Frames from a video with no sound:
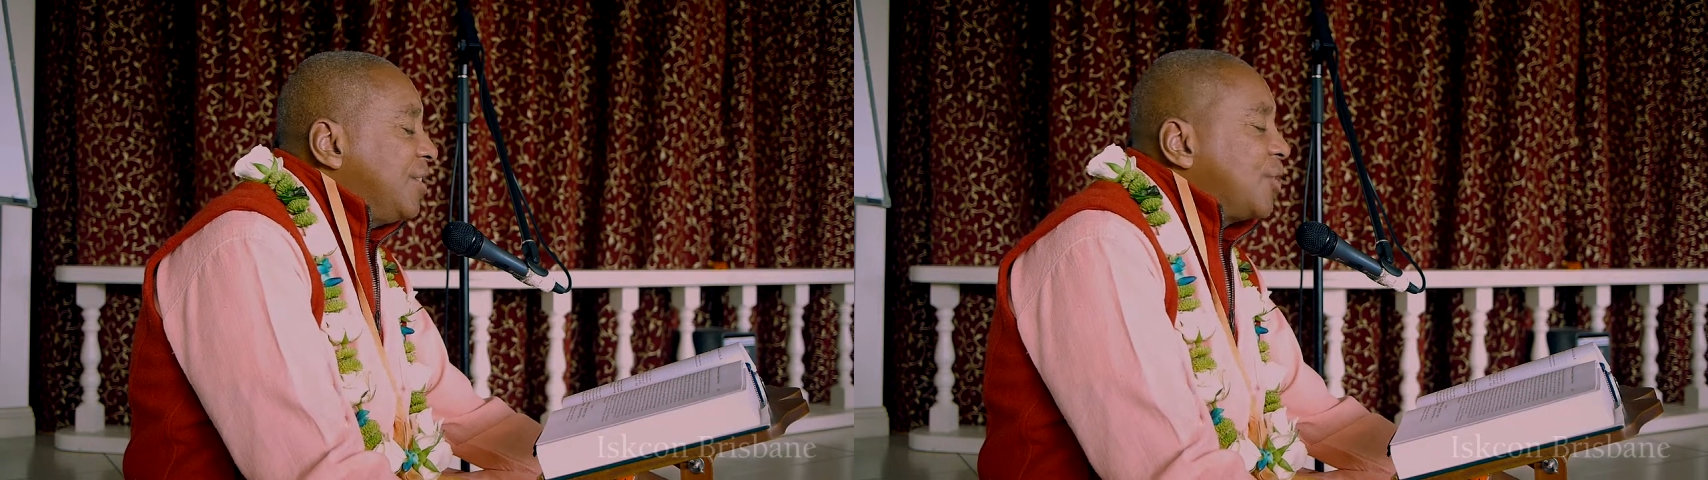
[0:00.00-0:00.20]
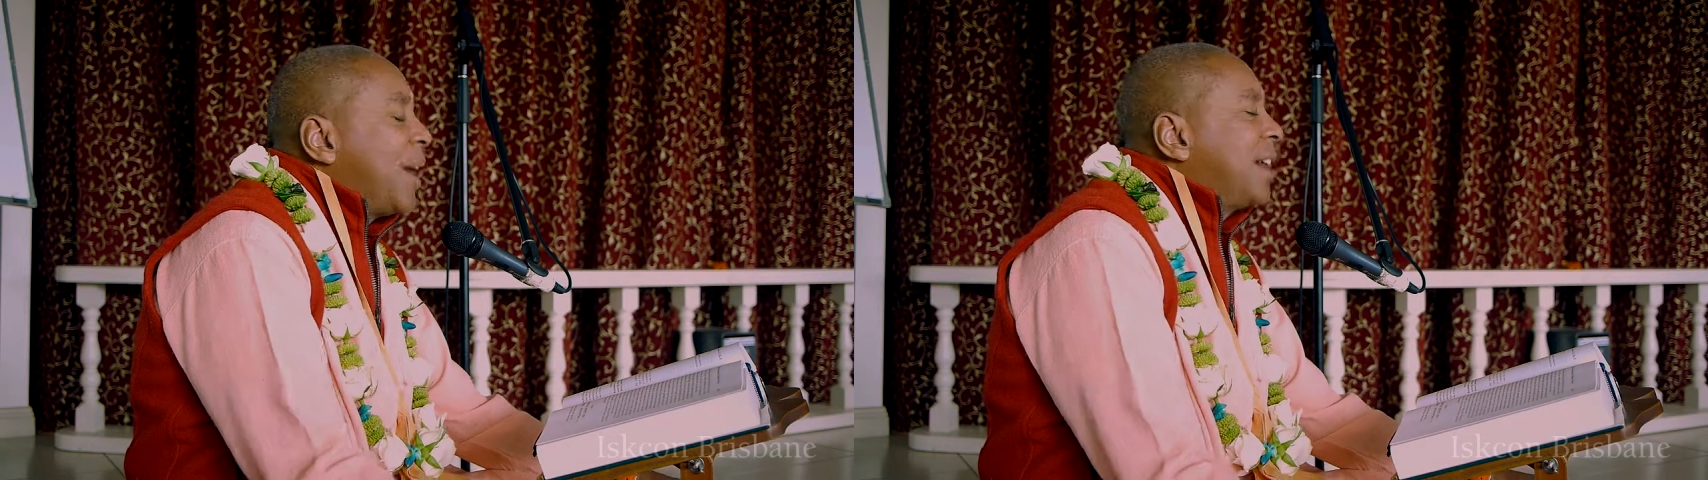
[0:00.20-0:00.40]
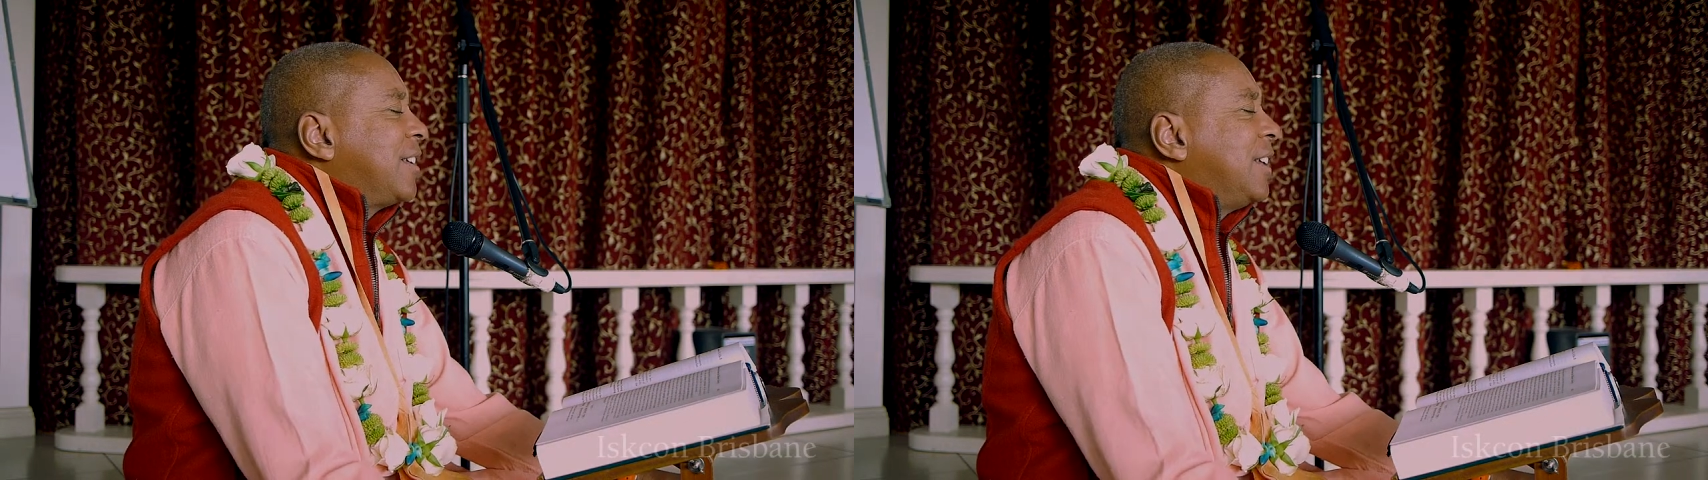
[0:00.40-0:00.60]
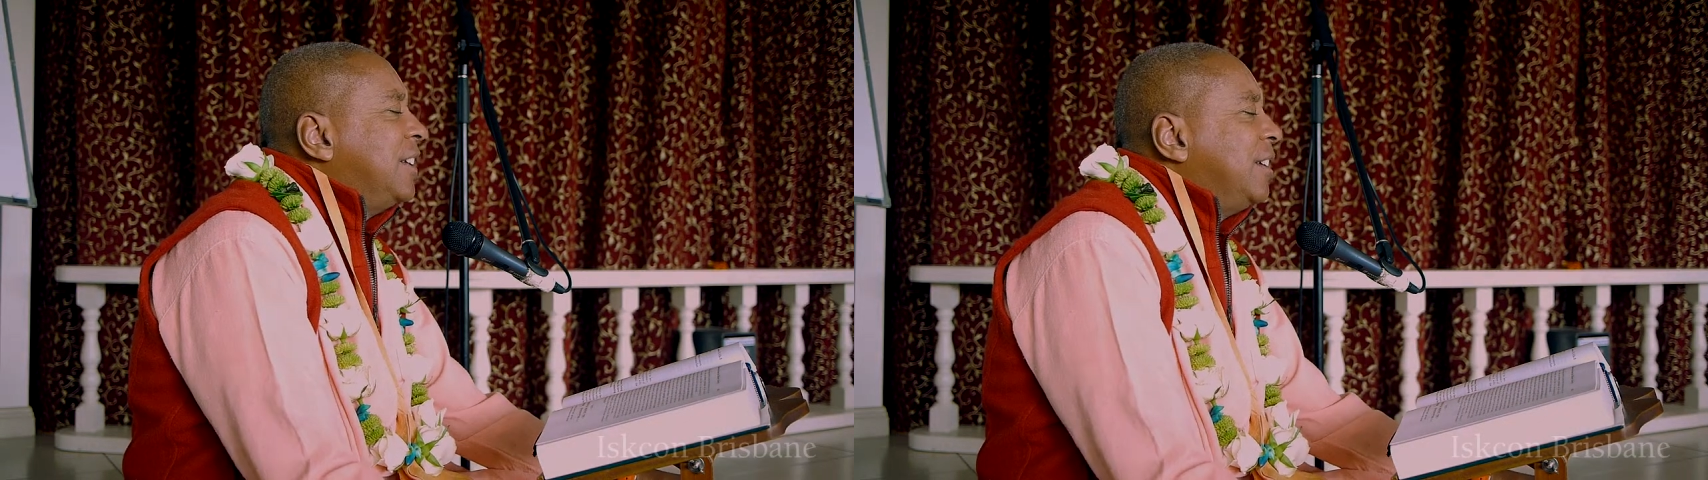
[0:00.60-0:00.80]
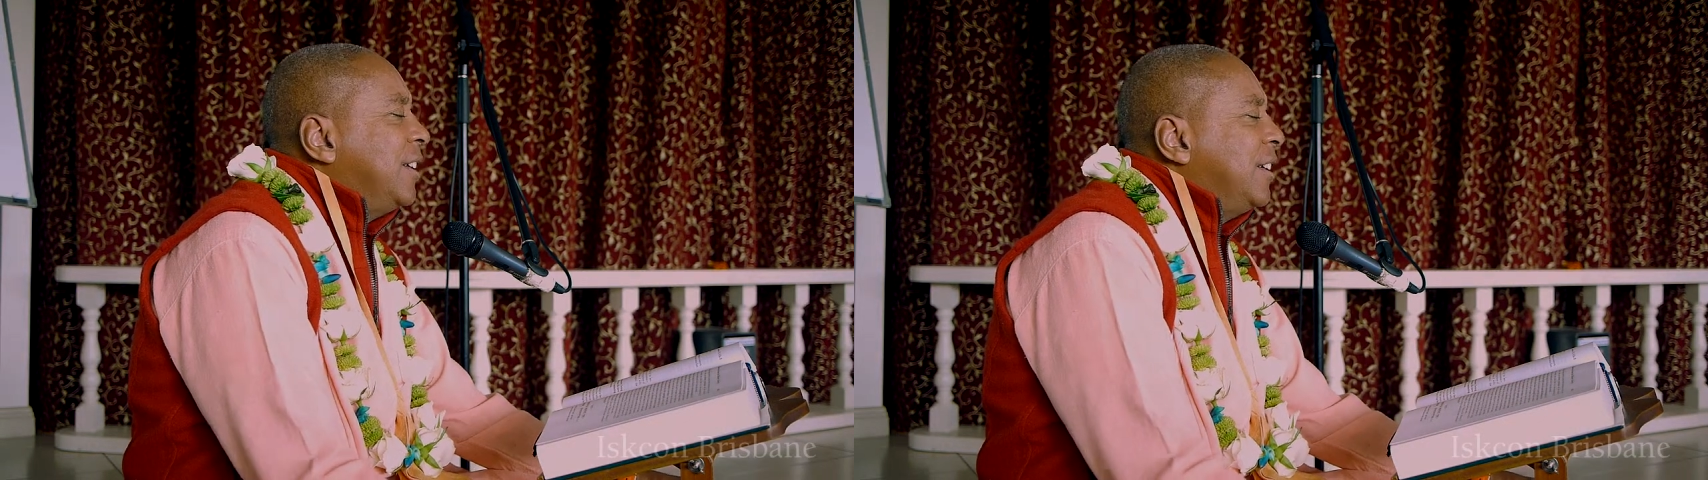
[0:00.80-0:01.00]

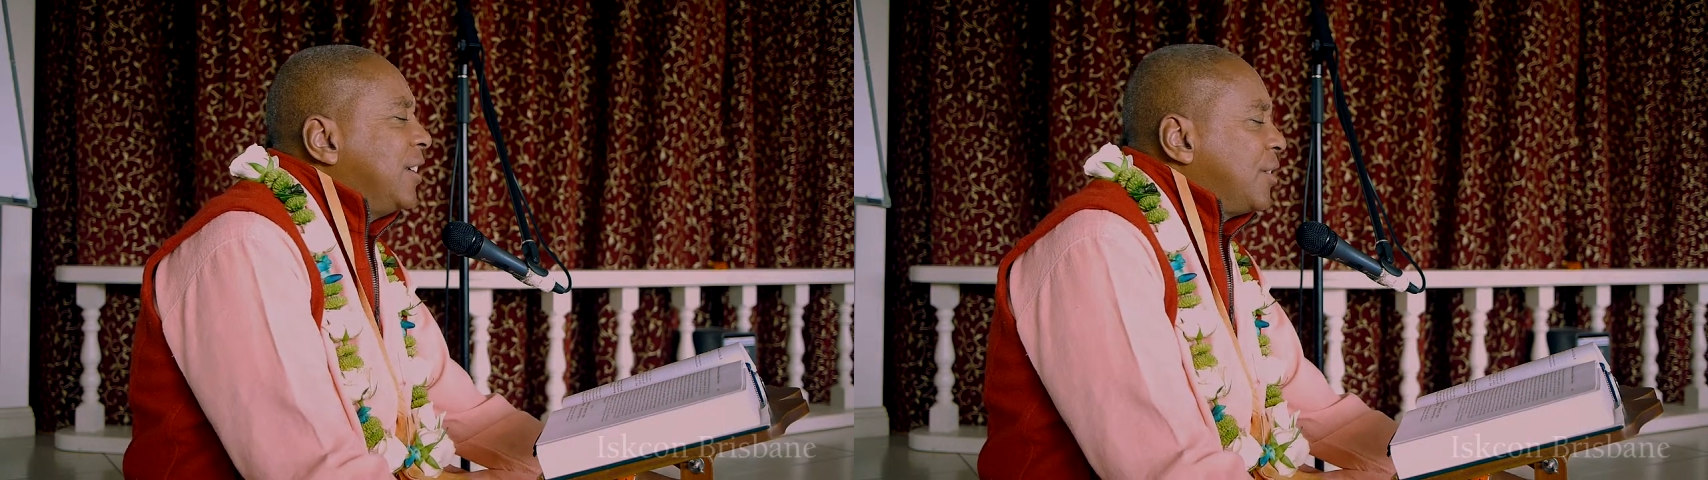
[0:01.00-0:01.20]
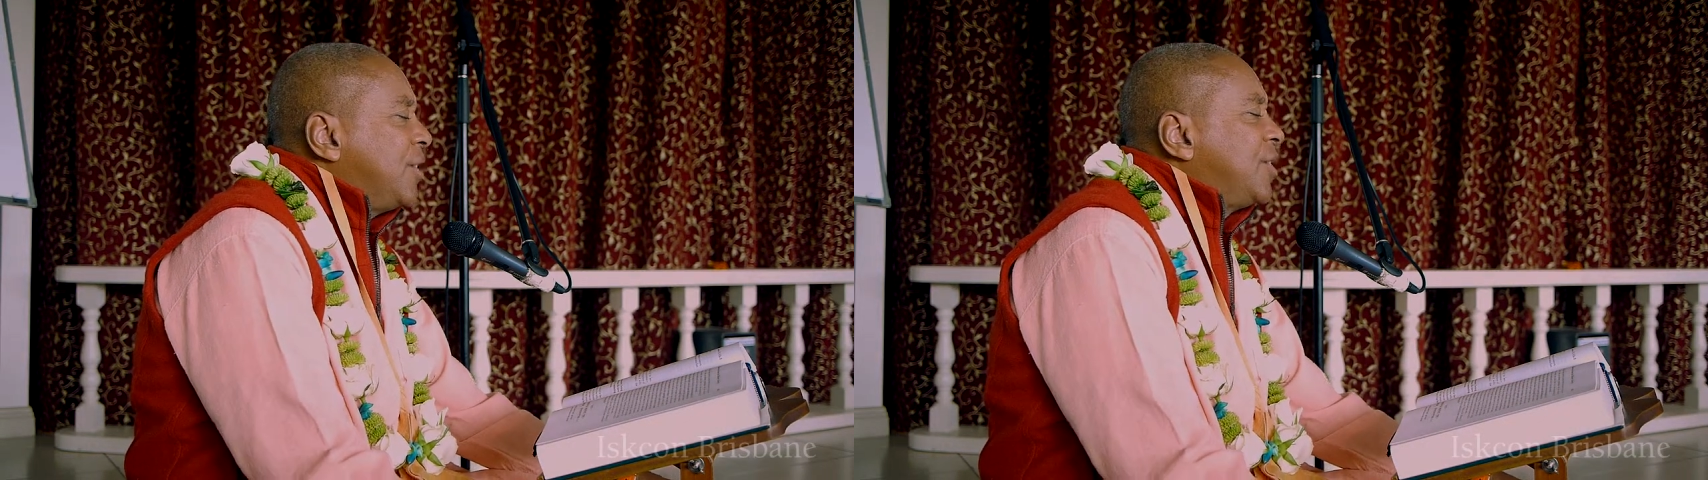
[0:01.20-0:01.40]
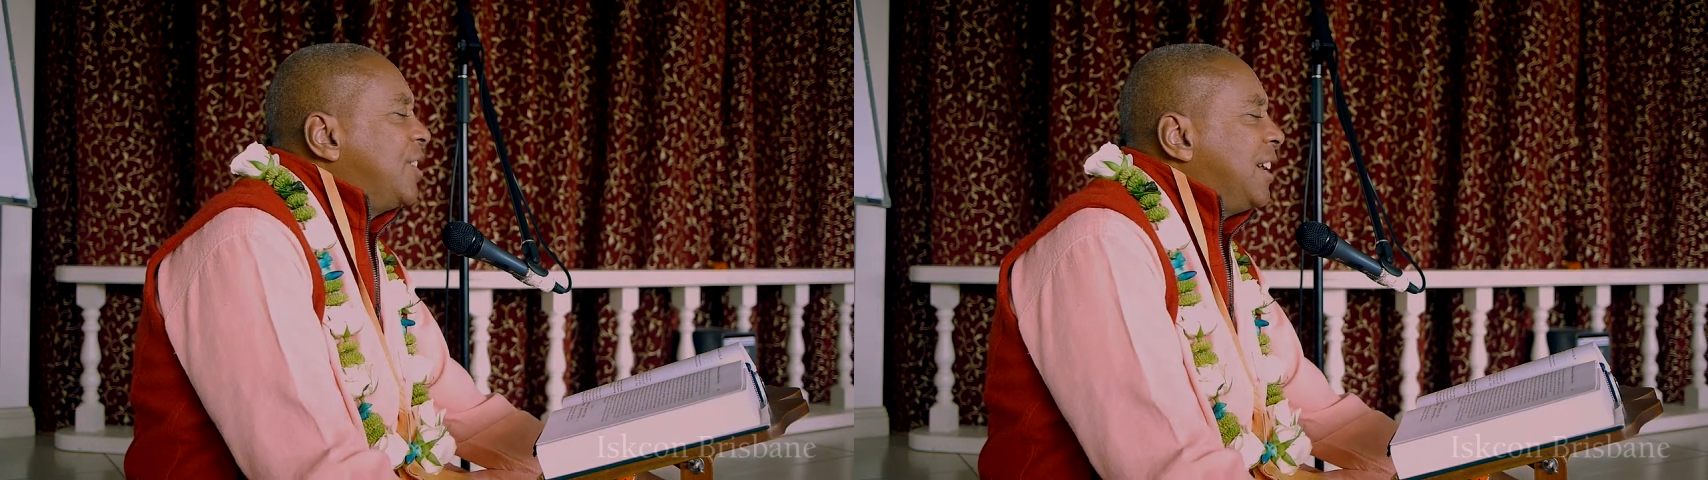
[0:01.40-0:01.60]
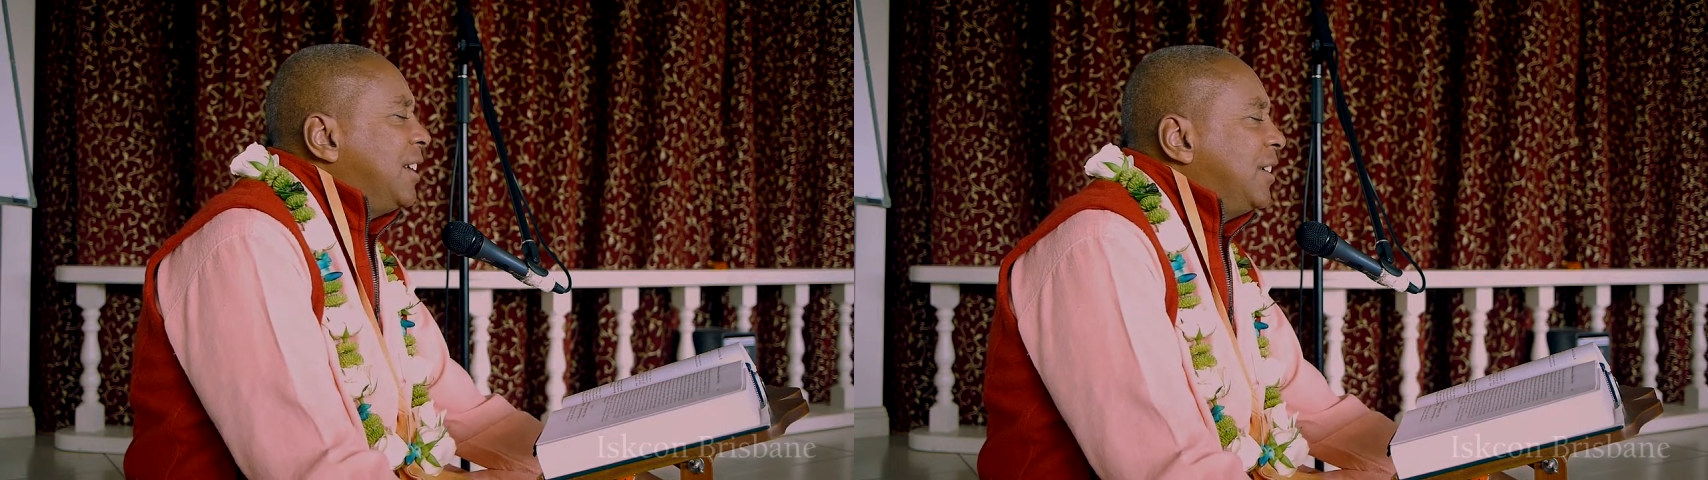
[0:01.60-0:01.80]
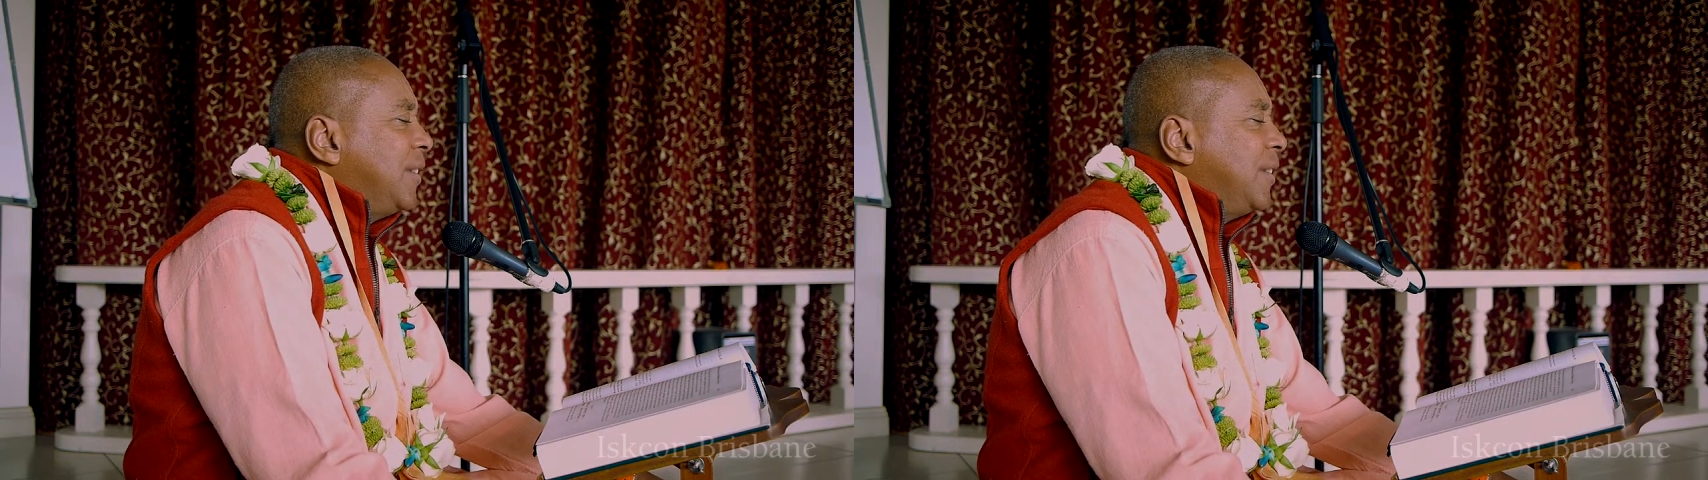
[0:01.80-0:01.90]
directly Krishna.